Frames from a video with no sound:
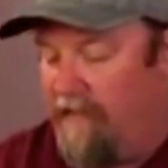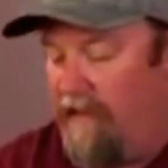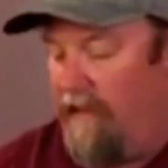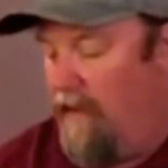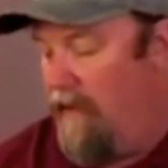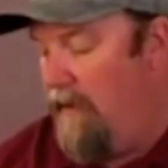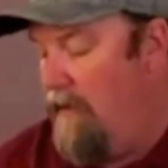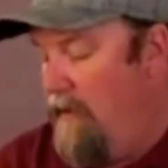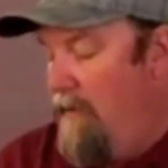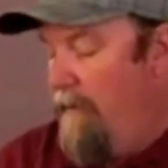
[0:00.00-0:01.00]

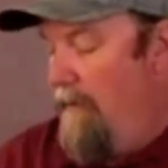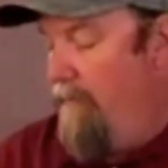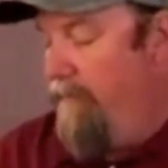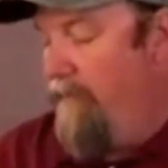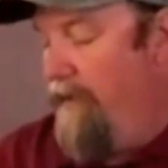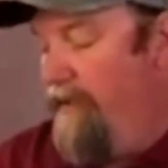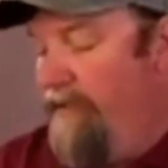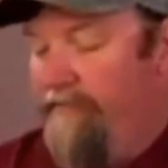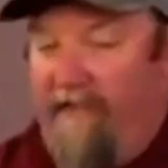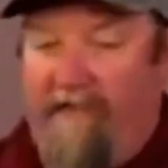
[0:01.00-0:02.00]
the brand
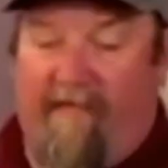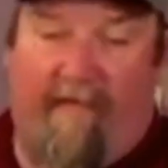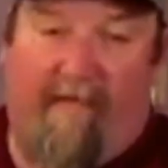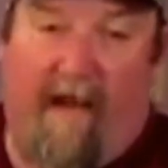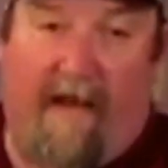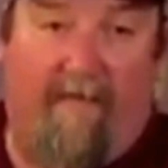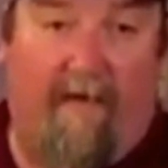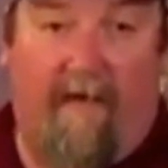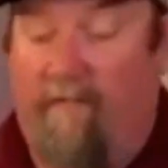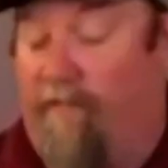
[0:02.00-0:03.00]
new disc that's not
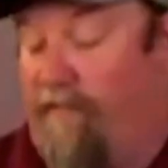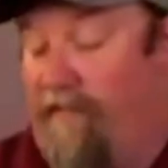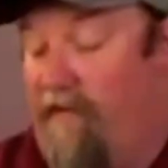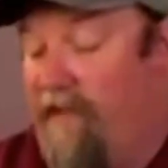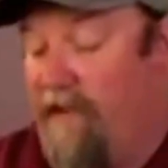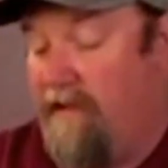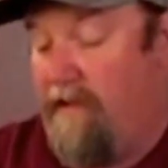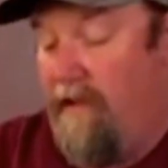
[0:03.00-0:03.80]
even for sale yet,